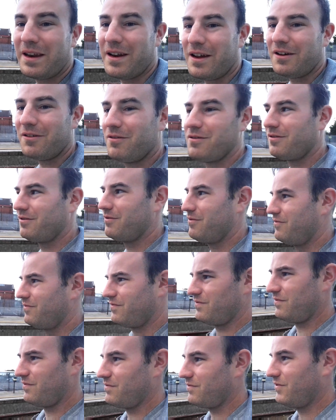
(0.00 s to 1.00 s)
now
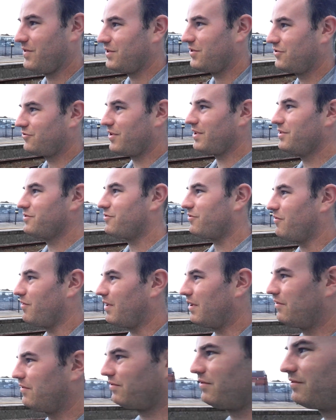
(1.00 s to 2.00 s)
for this train to arrive.